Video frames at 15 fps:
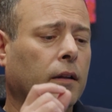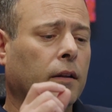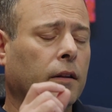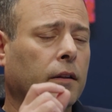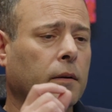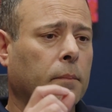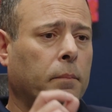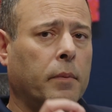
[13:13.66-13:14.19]

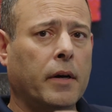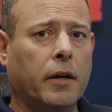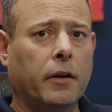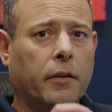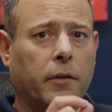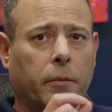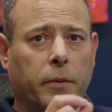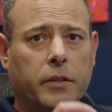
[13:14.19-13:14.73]
the better
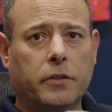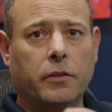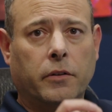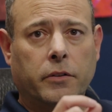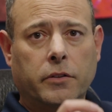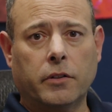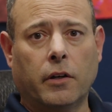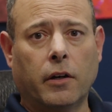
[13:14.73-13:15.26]
the
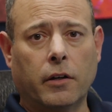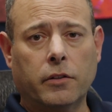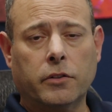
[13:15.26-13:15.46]
results are.